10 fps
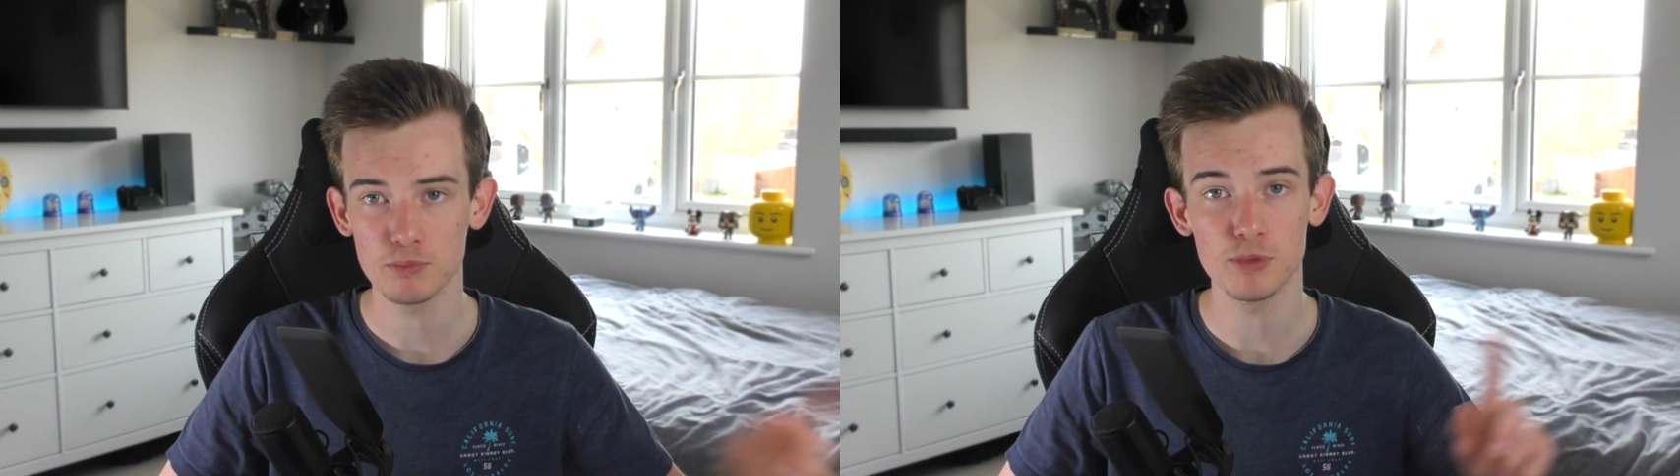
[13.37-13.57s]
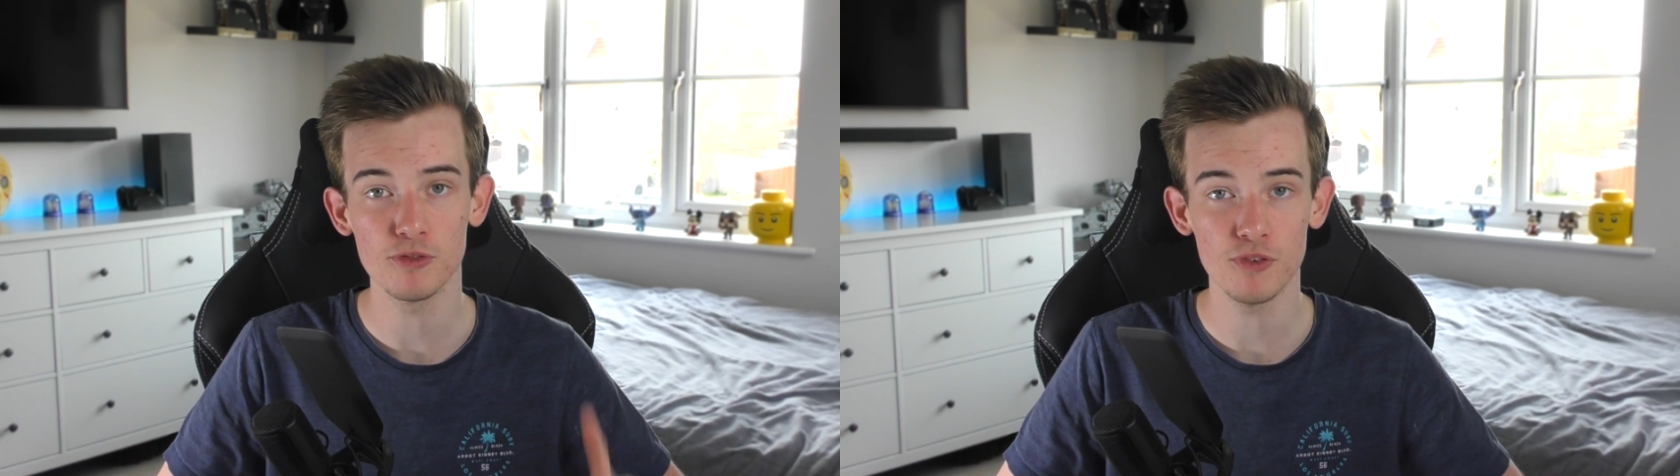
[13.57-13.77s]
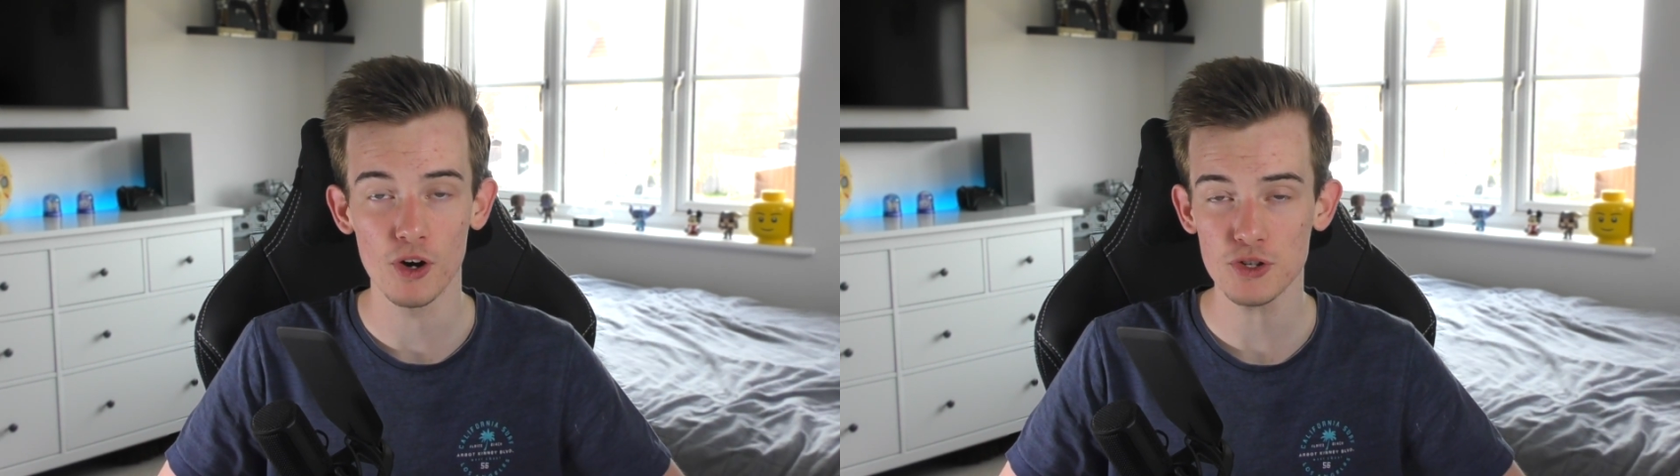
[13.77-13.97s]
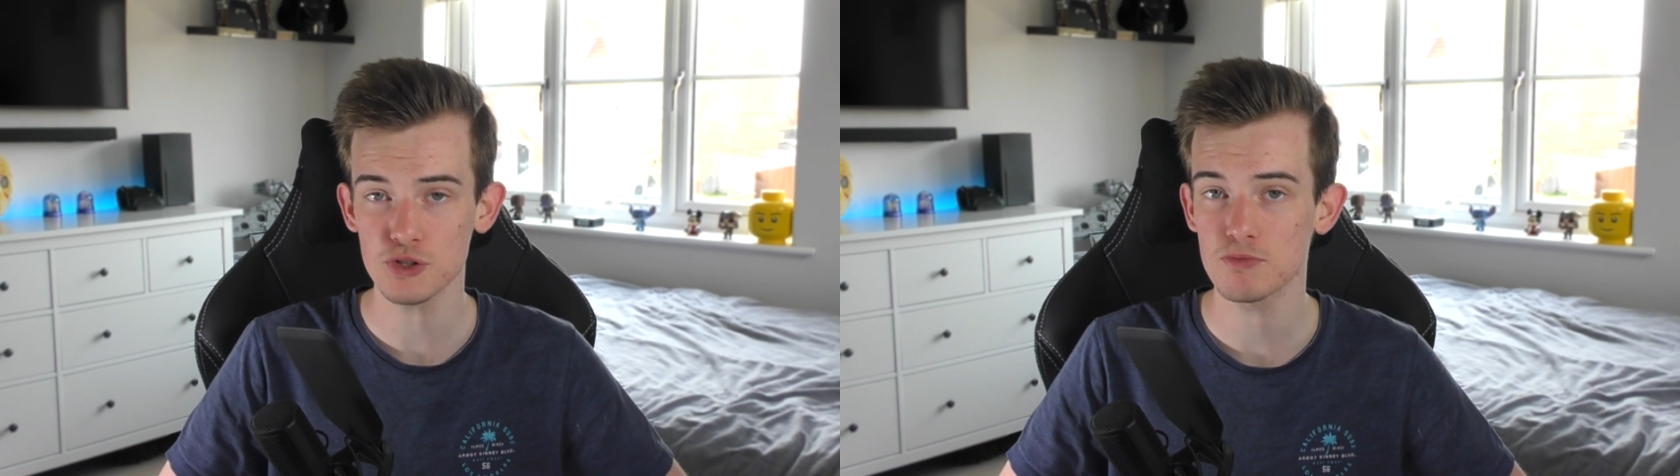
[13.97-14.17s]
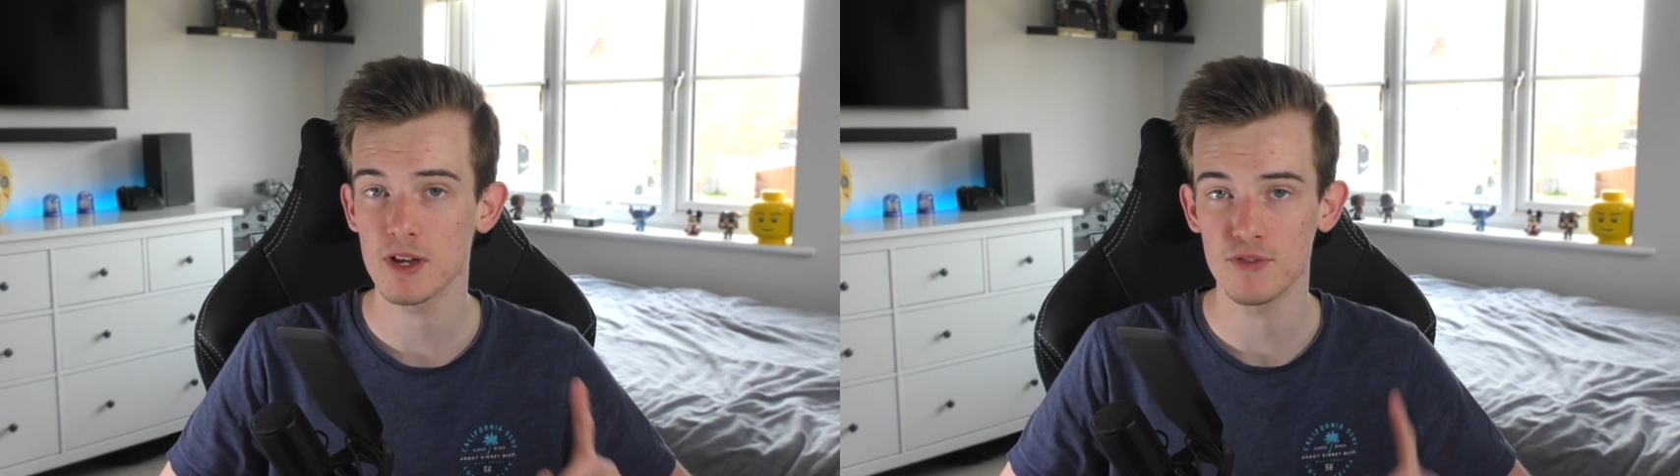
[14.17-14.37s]
But
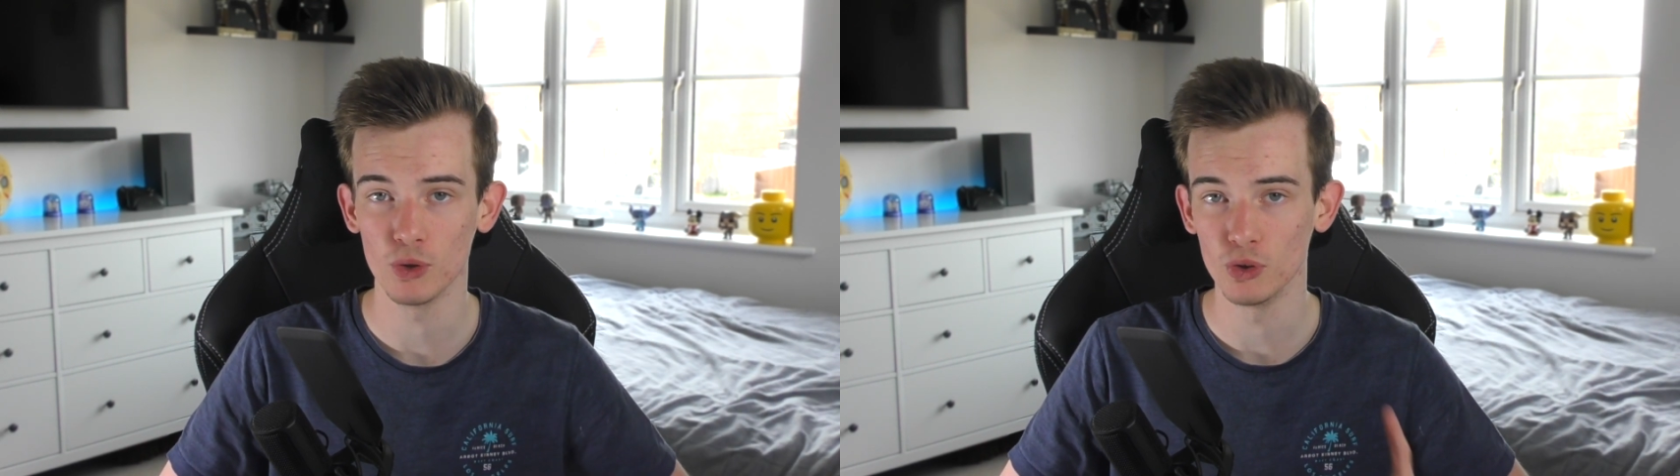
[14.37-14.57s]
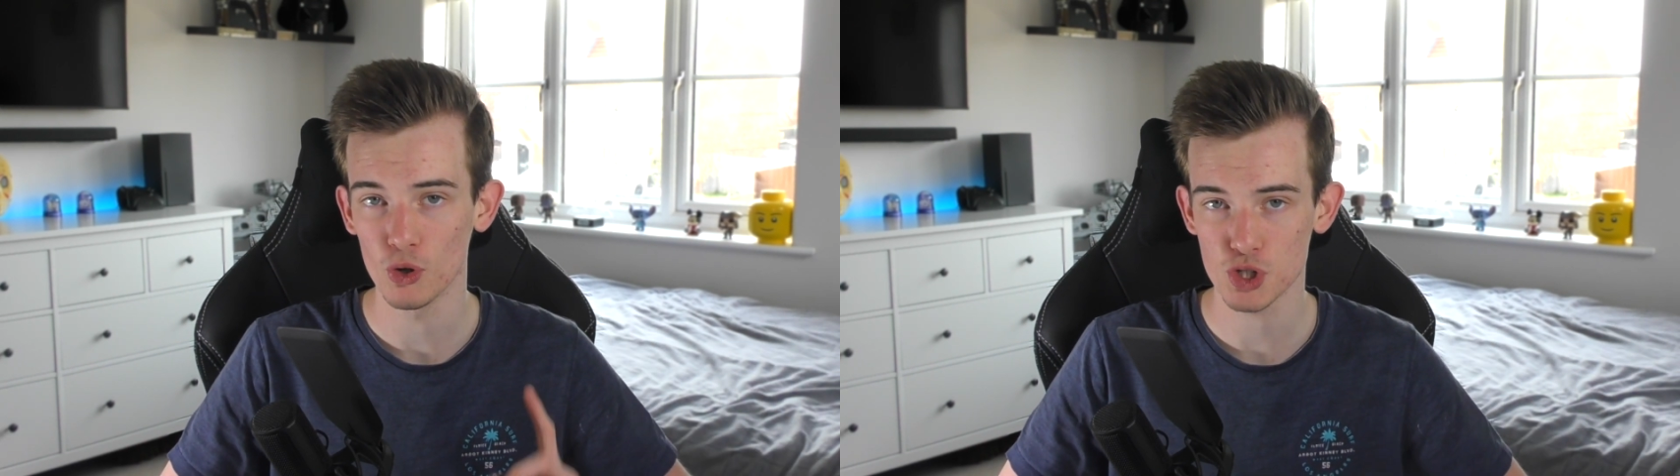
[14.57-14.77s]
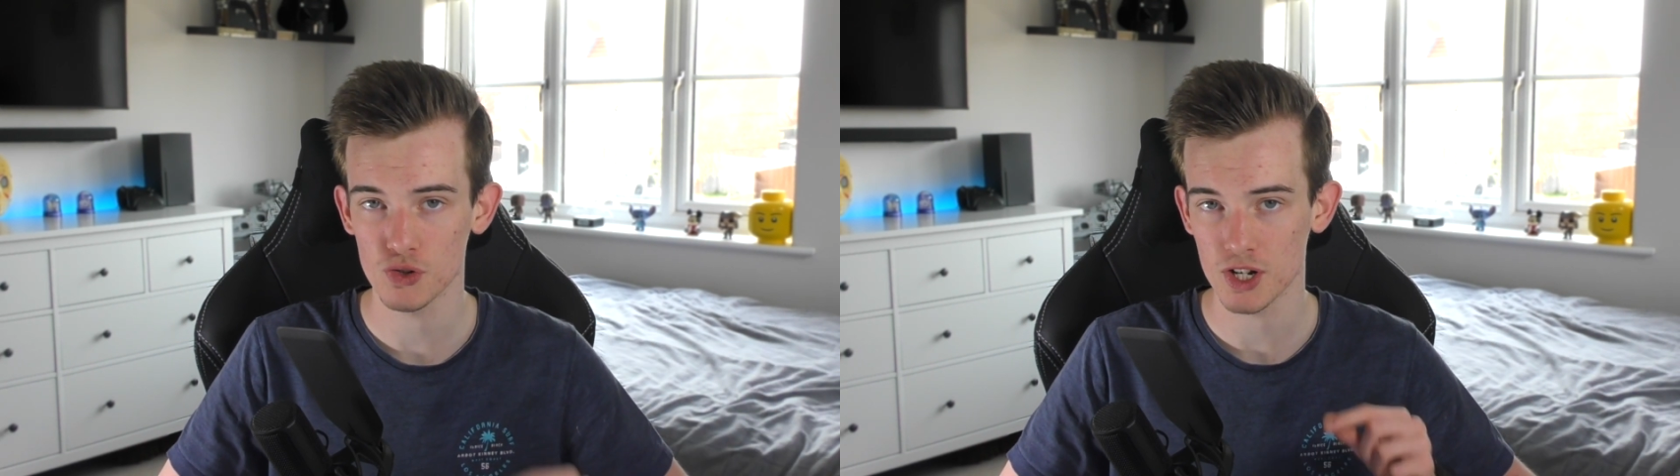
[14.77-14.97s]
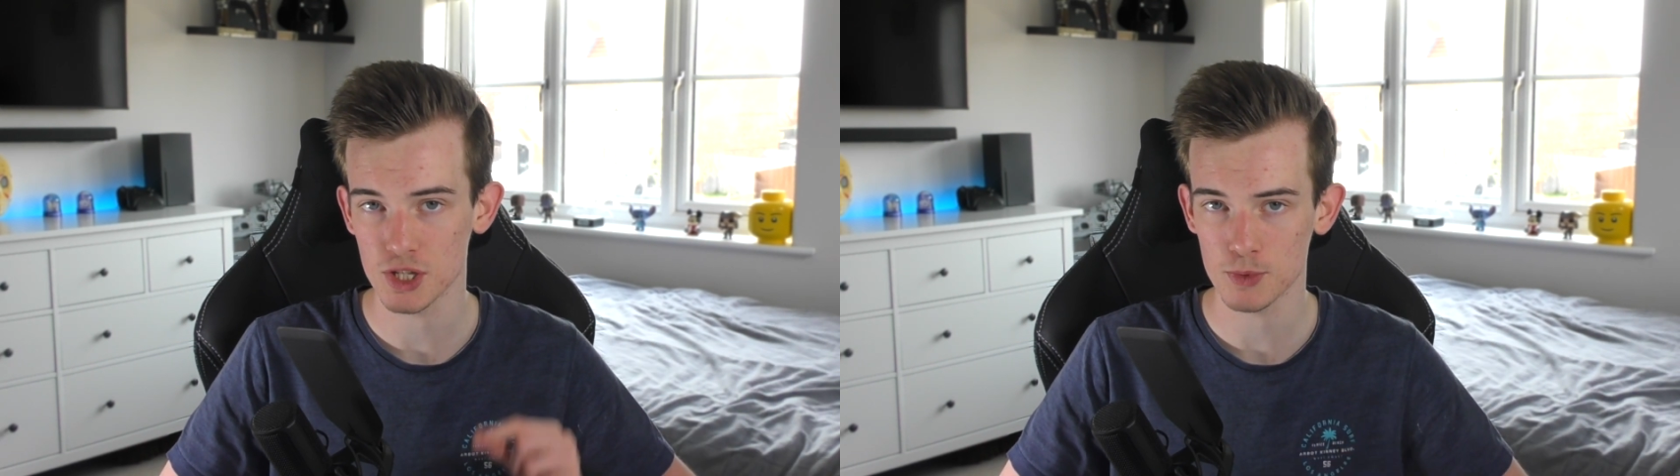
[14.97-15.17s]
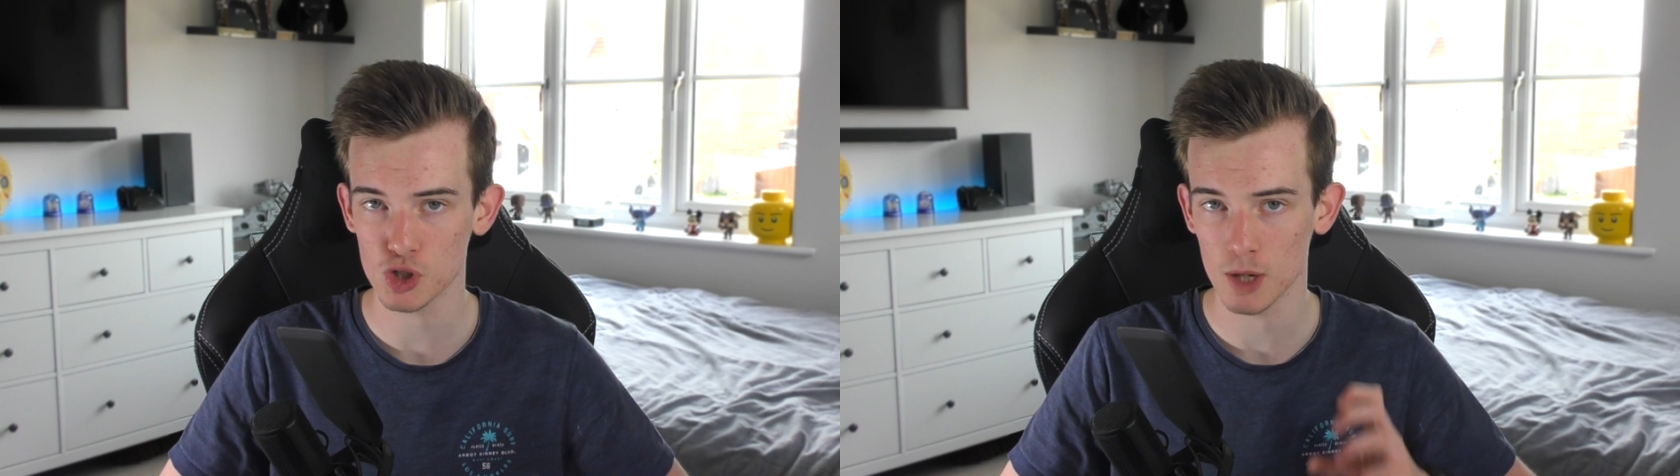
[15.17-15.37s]
first, if you're not already
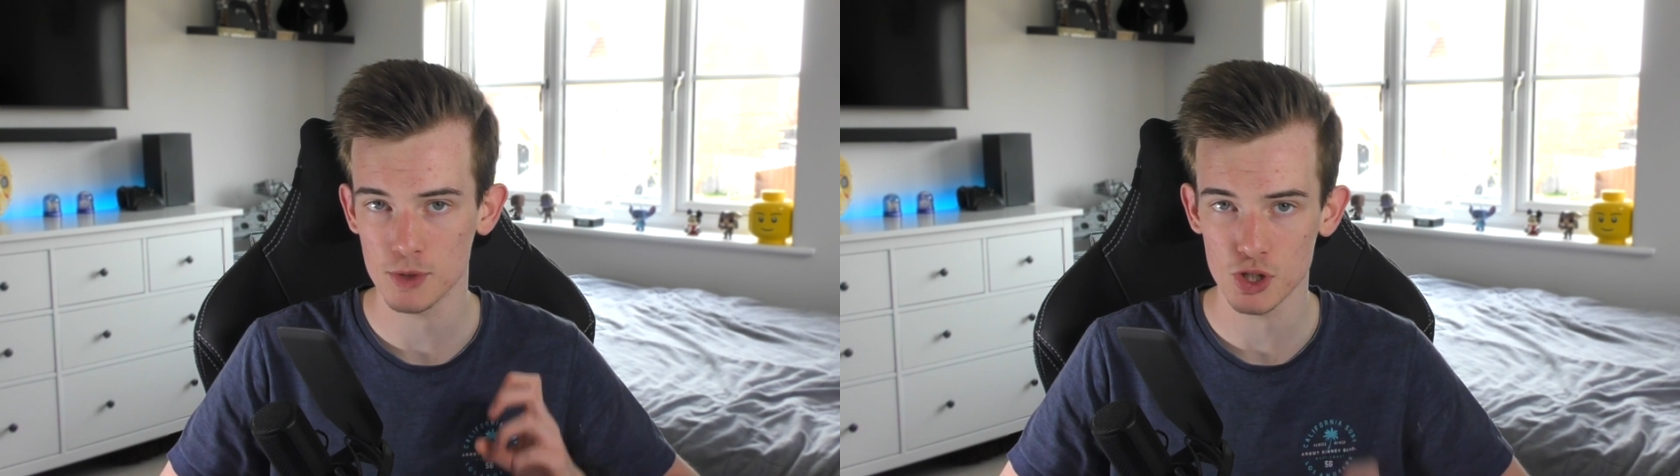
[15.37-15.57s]
subscribed